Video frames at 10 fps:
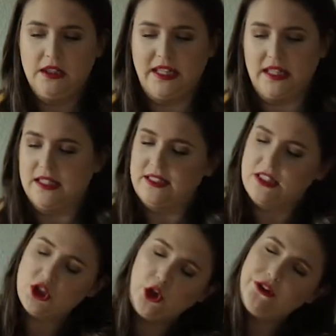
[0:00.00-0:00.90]
like
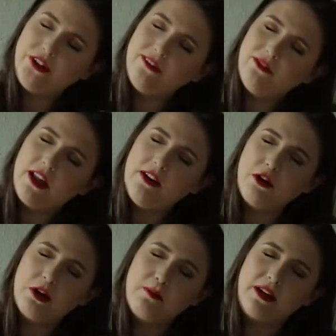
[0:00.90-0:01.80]
salty
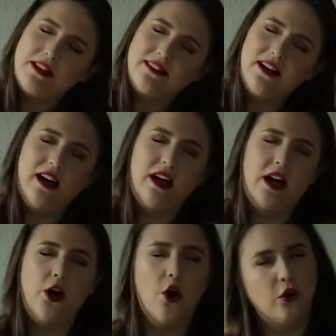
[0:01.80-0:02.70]
flavor, but it's
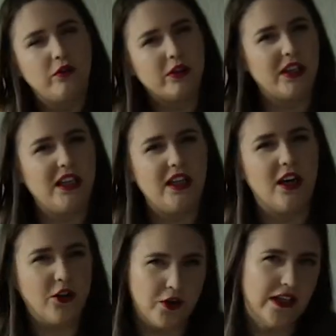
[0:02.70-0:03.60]
not overly
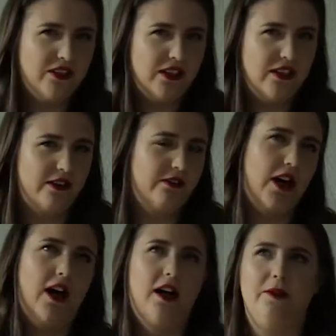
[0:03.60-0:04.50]
aggressive.
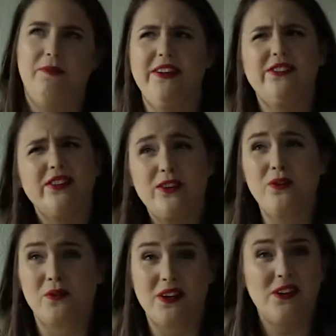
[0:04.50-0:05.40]
It's just
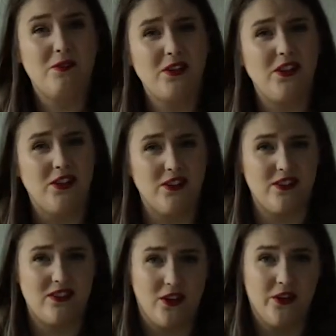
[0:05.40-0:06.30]
a really, really
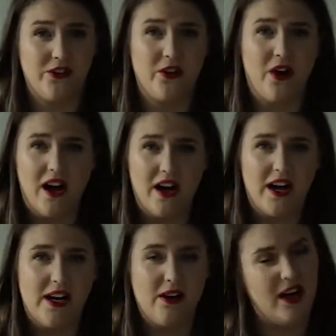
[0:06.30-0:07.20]
good salt. So
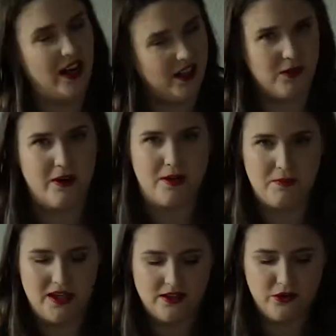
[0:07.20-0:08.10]
I highly
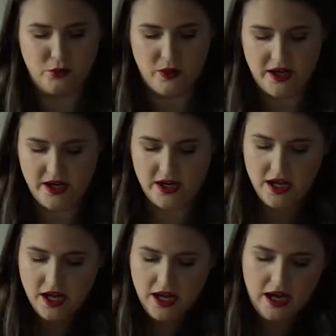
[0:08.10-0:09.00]
recommend this one.
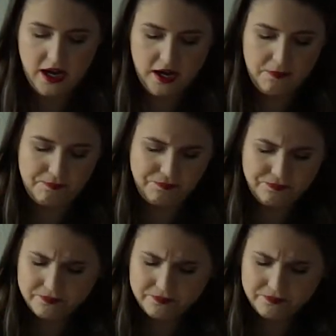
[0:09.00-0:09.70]
I'm